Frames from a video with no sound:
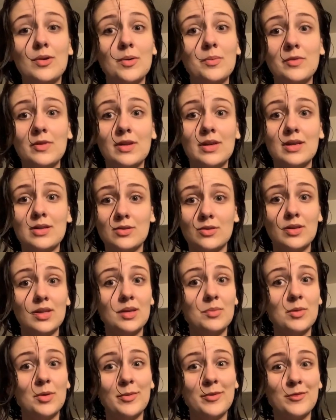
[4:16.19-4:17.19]
Hopefully it's
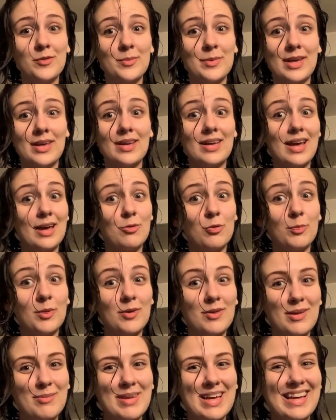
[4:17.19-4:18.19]
only a moment for me. I will be
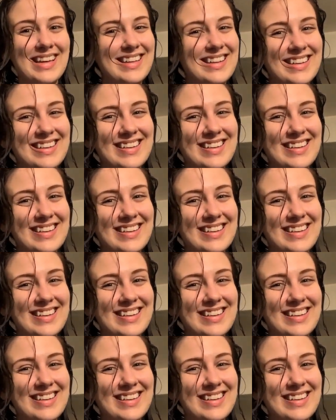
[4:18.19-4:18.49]
right back.